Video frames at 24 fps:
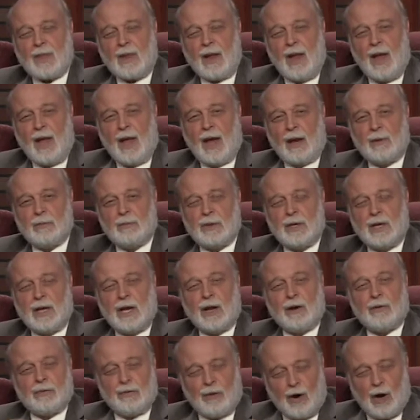And being
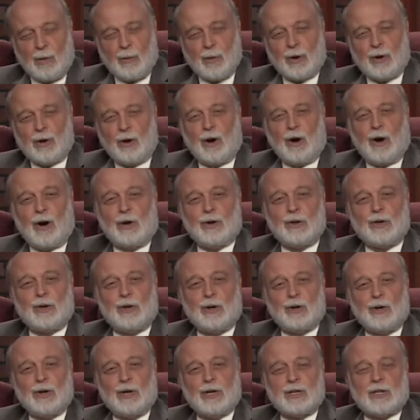a farmer at heart and
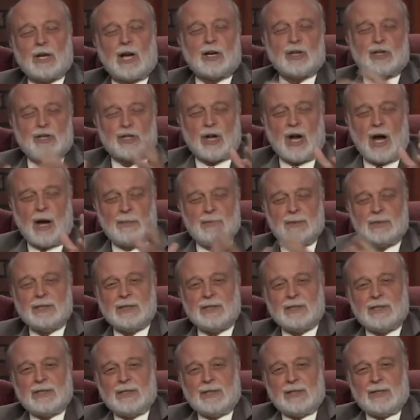curious, I stopped,
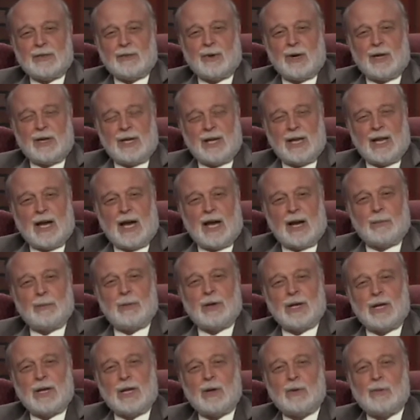ready to get out a
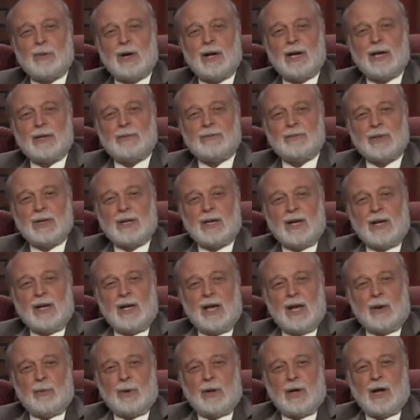bit anyway,
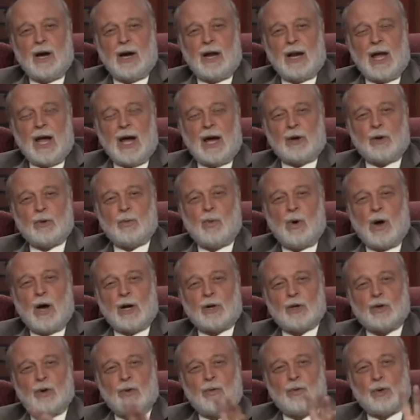and we got out and
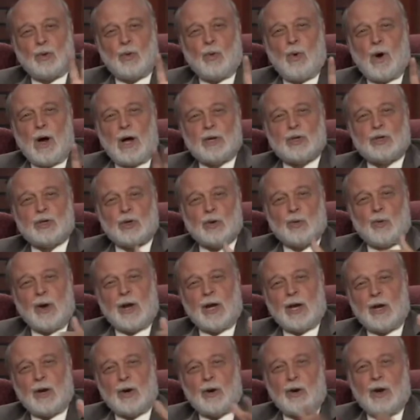walked over to watch her
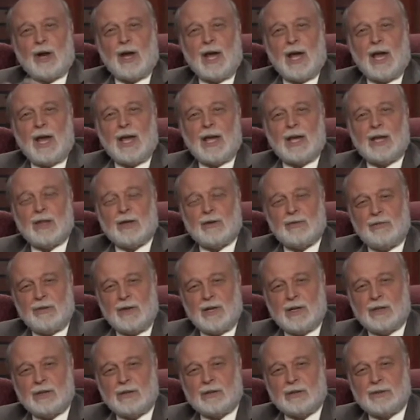raking her hay in the
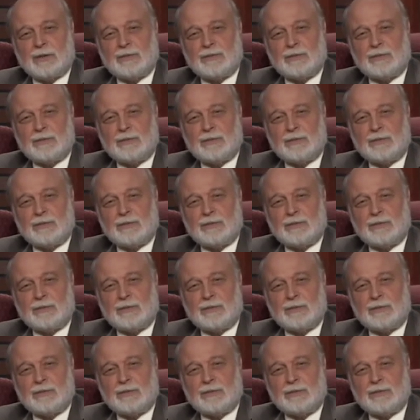field.